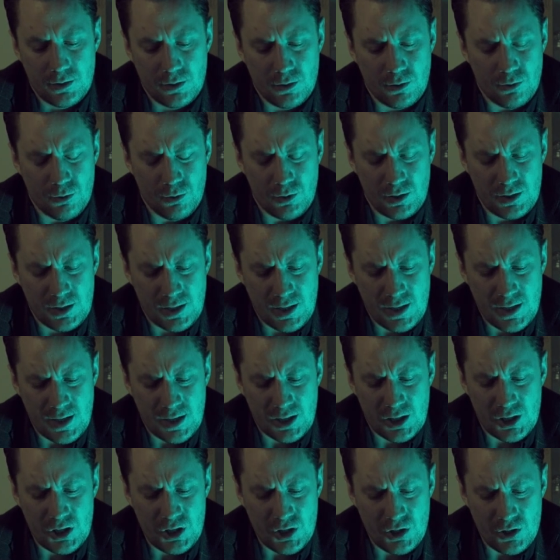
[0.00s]
Okay,
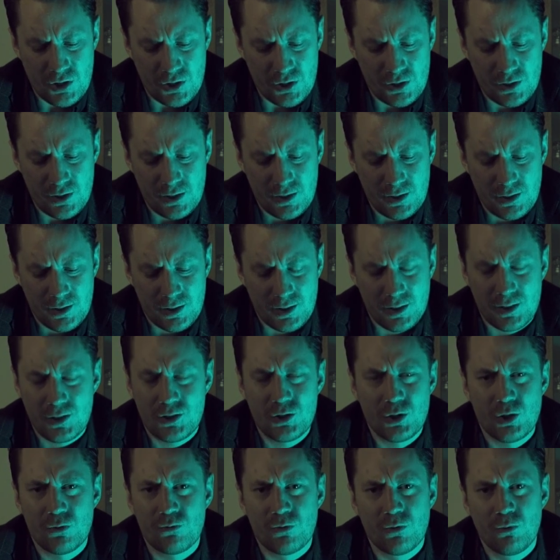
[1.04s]
a cure? A
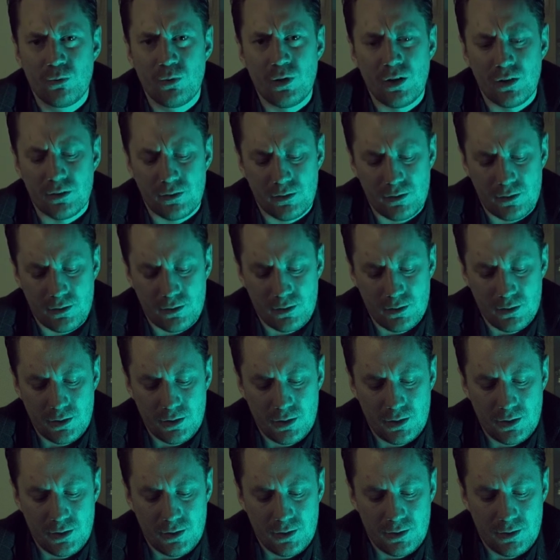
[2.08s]
cure for what?
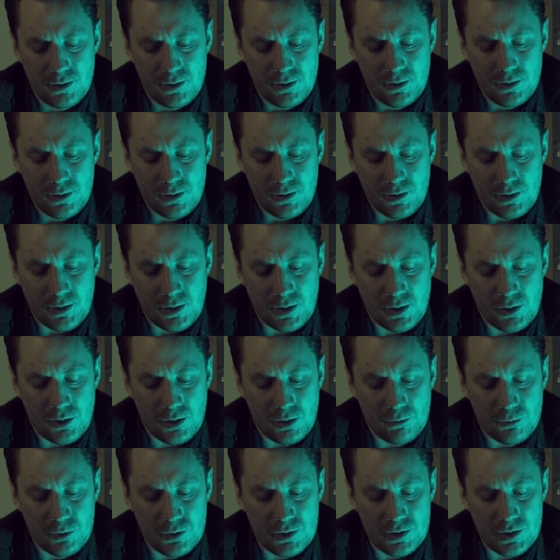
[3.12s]
I
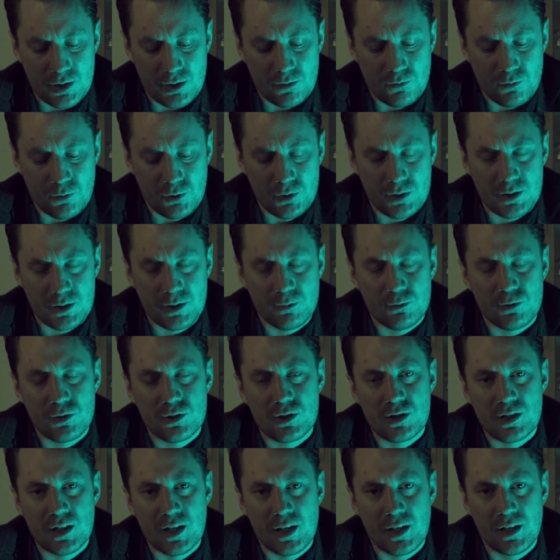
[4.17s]
almost didn't want him to
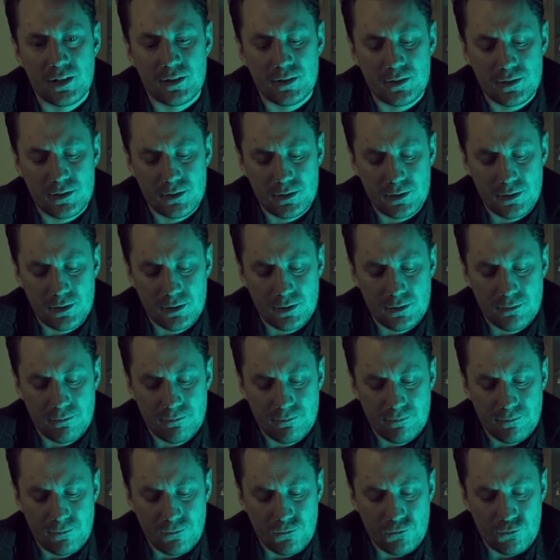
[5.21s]
say it.
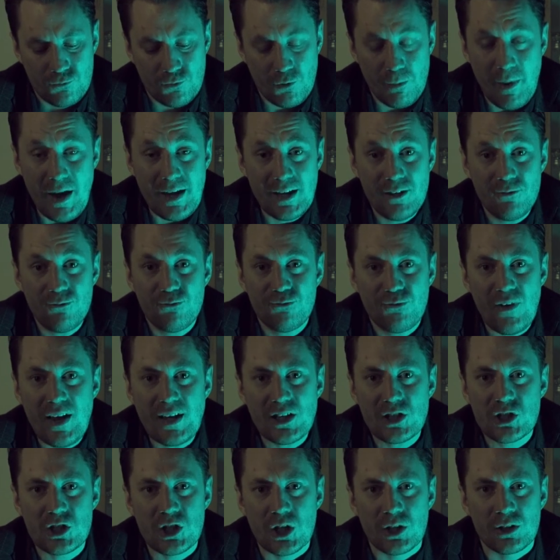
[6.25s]
"For my
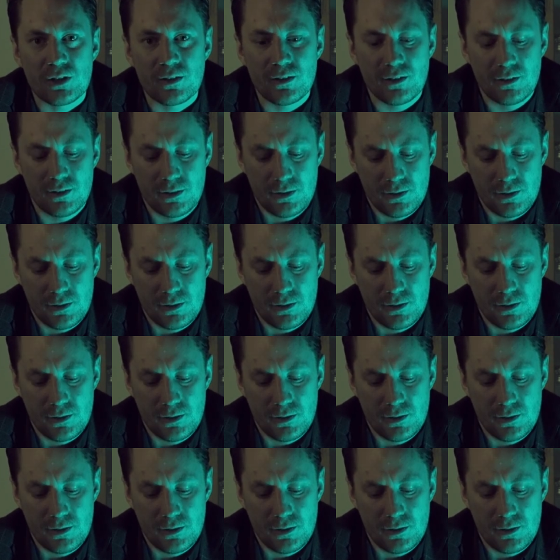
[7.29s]
infection."